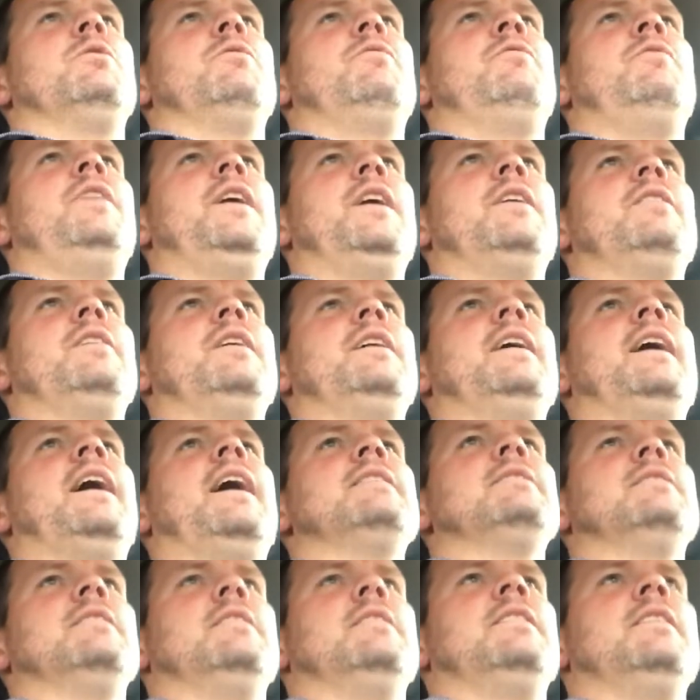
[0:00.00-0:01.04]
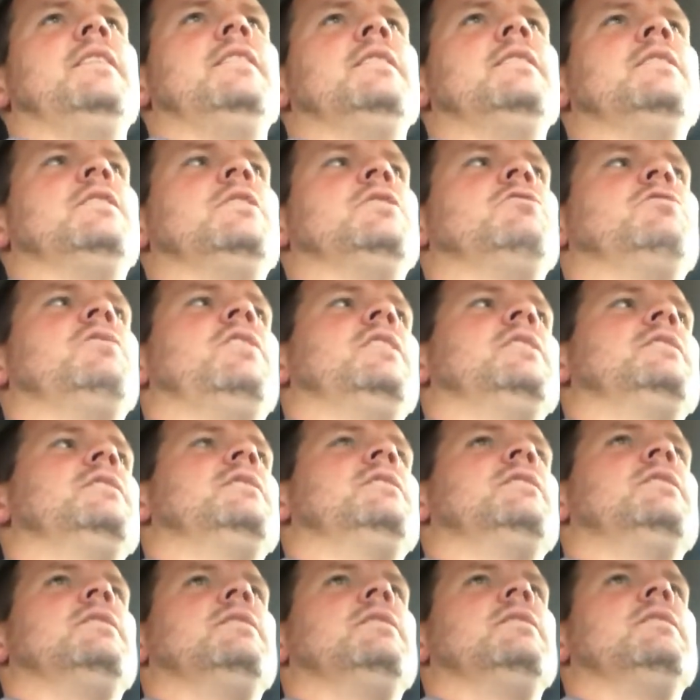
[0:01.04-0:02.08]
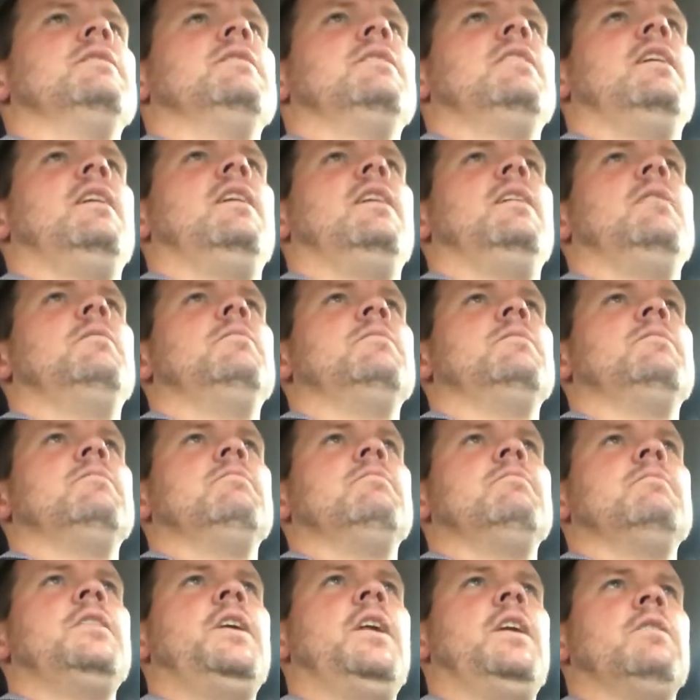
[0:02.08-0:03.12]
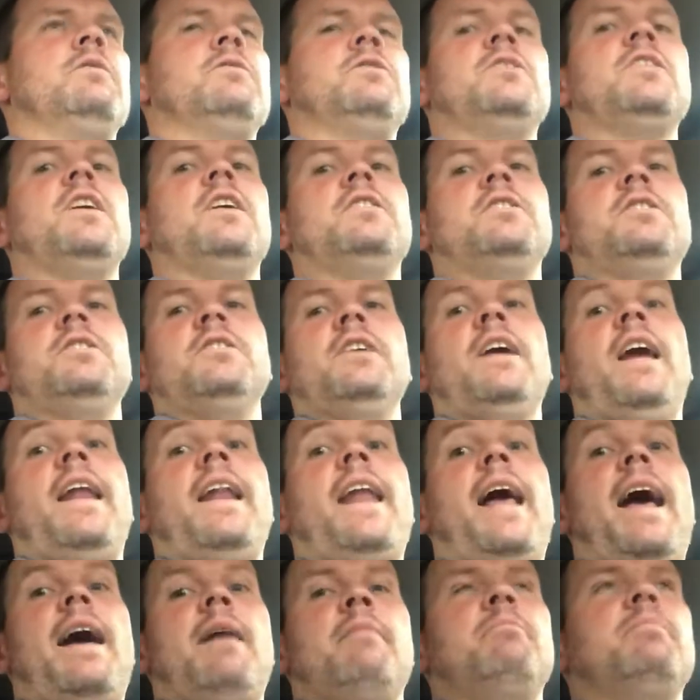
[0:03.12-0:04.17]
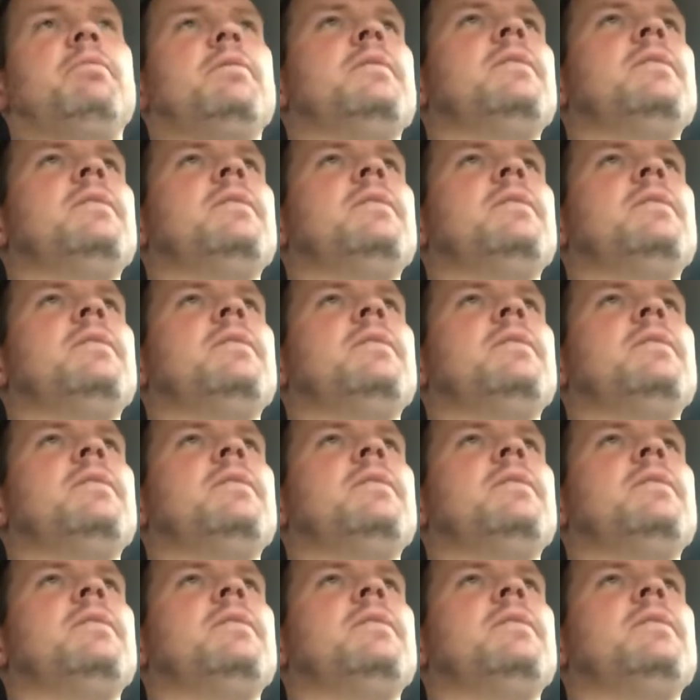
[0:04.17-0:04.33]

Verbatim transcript: very hesitant to trust, um, you know, such an app.